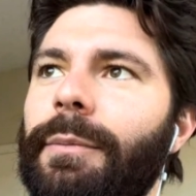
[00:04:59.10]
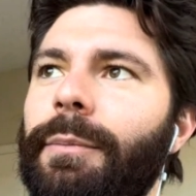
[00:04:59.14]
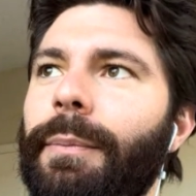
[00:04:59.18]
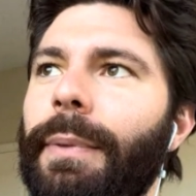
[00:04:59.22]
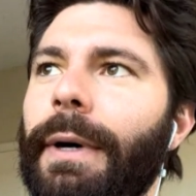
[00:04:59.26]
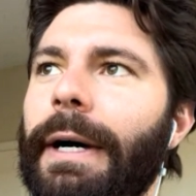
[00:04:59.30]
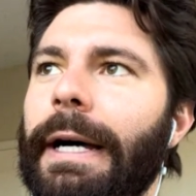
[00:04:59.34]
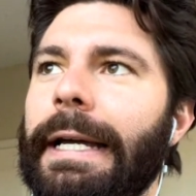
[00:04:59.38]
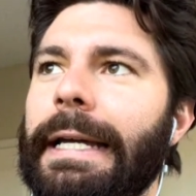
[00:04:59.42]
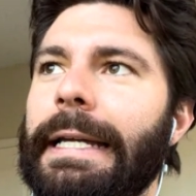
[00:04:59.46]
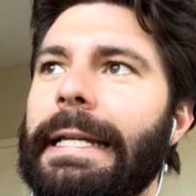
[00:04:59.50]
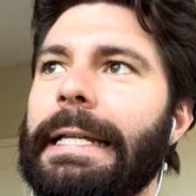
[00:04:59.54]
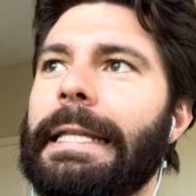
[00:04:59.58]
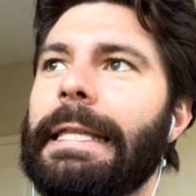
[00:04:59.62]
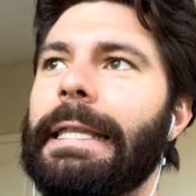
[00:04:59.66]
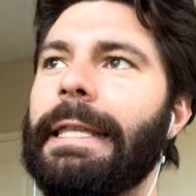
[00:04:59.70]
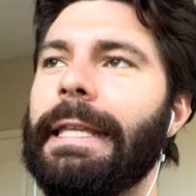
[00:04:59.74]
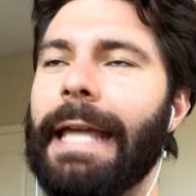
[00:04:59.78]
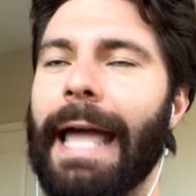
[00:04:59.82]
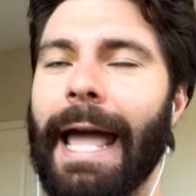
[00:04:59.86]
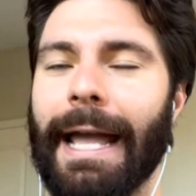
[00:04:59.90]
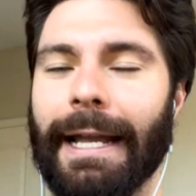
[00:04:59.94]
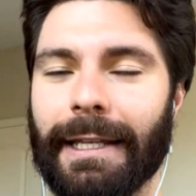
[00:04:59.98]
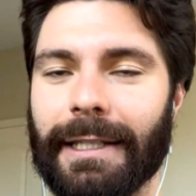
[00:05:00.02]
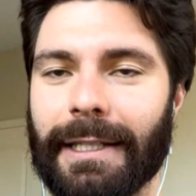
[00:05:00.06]
but
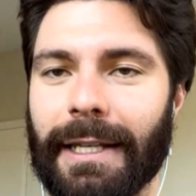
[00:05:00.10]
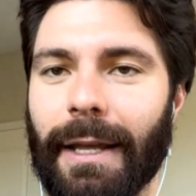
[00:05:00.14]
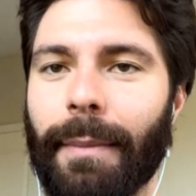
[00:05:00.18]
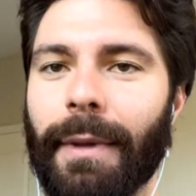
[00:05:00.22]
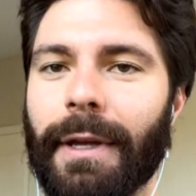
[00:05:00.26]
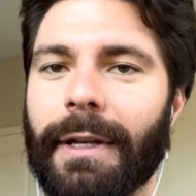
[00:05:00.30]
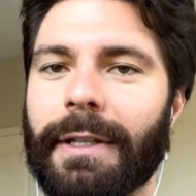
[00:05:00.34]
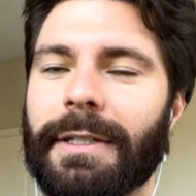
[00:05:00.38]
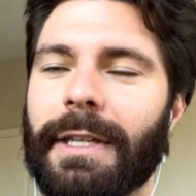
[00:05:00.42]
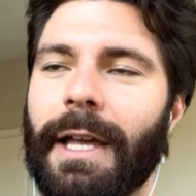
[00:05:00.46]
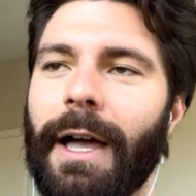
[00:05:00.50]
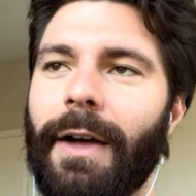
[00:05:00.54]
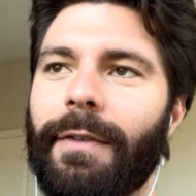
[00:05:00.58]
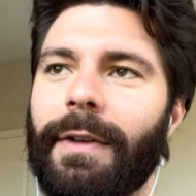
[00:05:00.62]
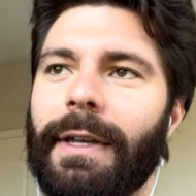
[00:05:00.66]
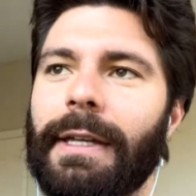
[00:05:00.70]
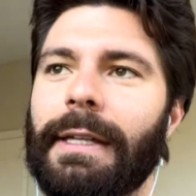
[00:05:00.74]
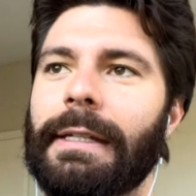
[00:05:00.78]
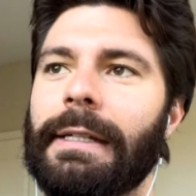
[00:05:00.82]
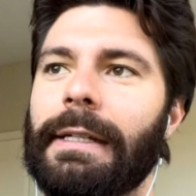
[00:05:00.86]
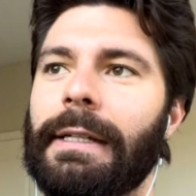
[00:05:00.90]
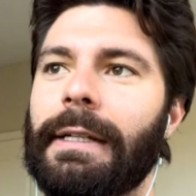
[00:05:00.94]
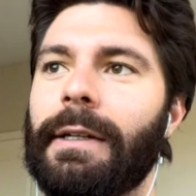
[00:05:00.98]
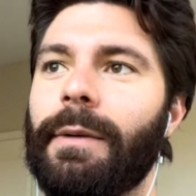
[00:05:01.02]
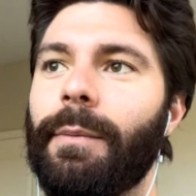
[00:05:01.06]
the academics of
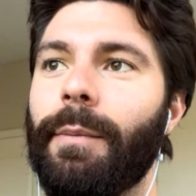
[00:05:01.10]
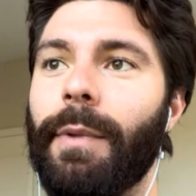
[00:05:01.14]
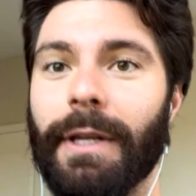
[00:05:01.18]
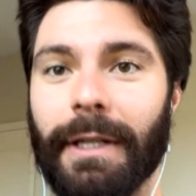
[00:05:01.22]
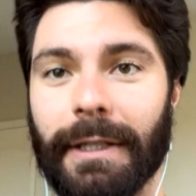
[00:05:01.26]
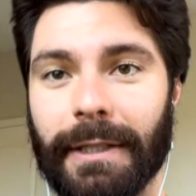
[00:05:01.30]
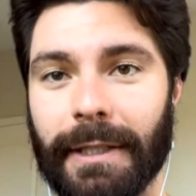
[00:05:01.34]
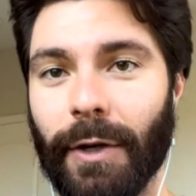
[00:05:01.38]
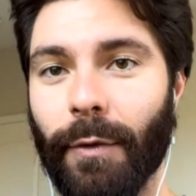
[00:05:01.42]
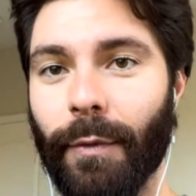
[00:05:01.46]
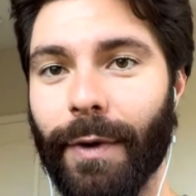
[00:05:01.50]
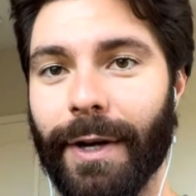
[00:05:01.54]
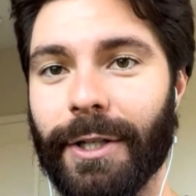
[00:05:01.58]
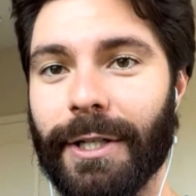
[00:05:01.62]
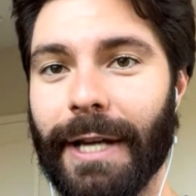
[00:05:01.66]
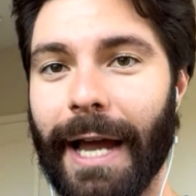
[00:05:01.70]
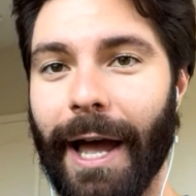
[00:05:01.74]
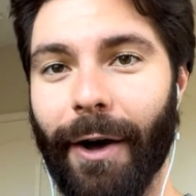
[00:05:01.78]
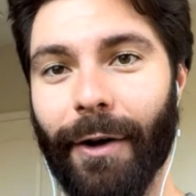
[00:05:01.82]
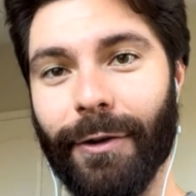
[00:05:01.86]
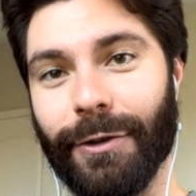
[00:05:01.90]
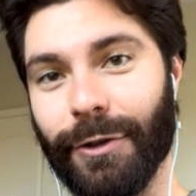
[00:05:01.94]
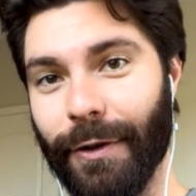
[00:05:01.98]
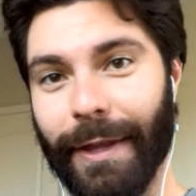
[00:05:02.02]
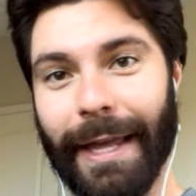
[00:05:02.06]
it. But he did reach
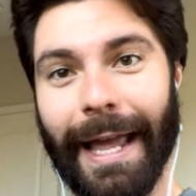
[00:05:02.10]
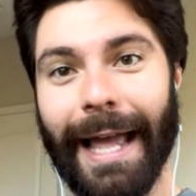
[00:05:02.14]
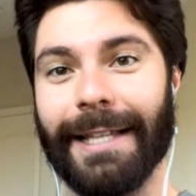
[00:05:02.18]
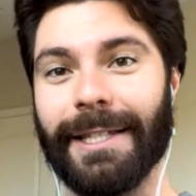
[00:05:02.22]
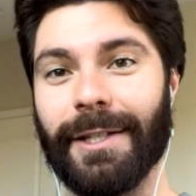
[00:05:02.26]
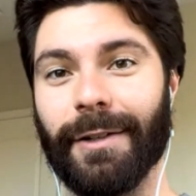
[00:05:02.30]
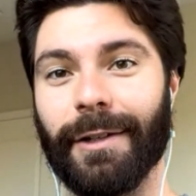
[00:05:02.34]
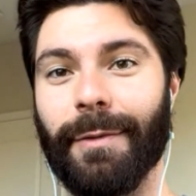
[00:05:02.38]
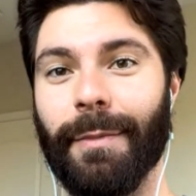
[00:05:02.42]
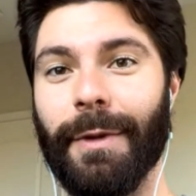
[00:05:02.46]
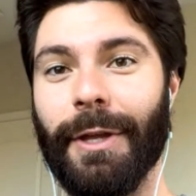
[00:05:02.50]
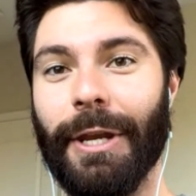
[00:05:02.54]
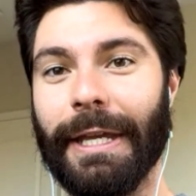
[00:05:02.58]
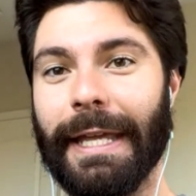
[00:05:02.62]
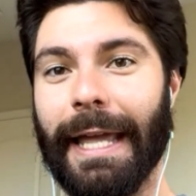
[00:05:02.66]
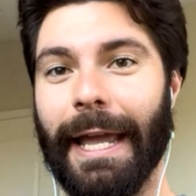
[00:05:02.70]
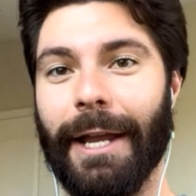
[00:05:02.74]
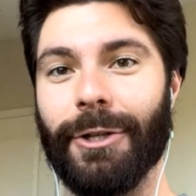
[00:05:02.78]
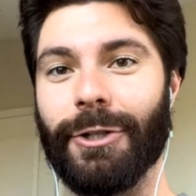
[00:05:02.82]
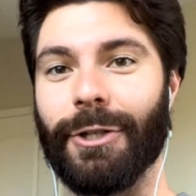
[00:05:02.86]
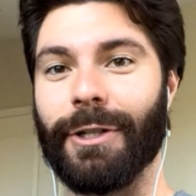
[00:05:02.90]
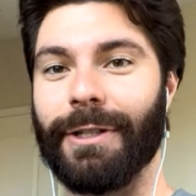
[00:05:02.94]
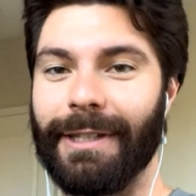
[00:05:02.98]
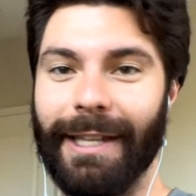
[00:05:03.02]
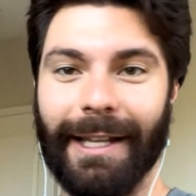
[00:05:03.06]
out. So they had some
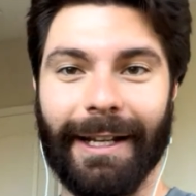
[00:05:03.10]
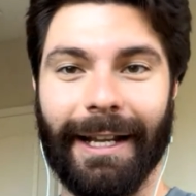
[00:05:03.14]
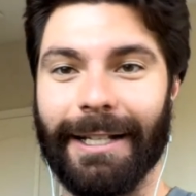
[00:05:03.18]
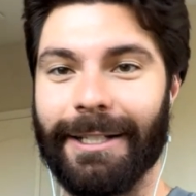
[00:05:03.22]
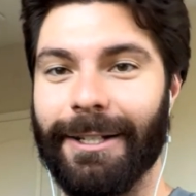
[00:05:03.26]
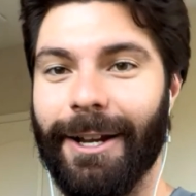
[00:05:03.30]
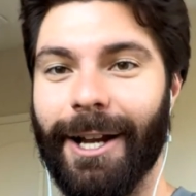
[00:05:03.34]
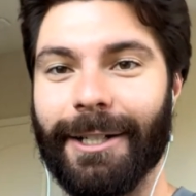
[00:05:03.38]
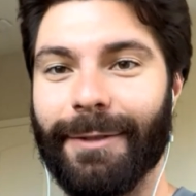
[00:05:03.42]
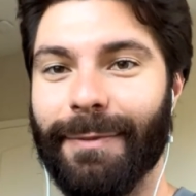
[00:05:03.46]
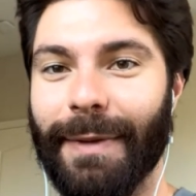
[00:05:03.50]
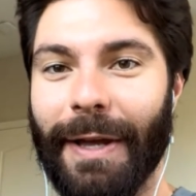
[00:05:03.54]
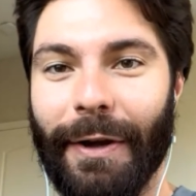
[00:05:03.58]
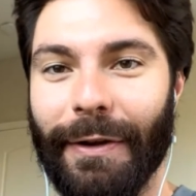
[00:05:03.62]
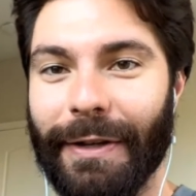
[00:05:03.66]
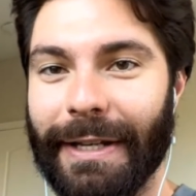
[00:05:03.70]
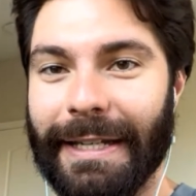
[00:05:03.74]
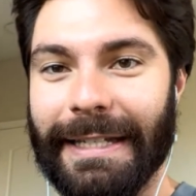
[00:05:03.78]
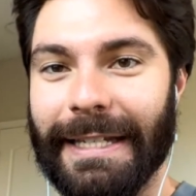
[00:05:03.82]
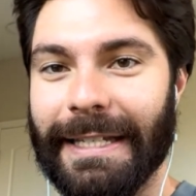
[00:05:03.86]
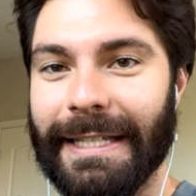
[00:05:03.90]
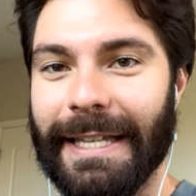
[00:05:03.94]
communication, like I talked about in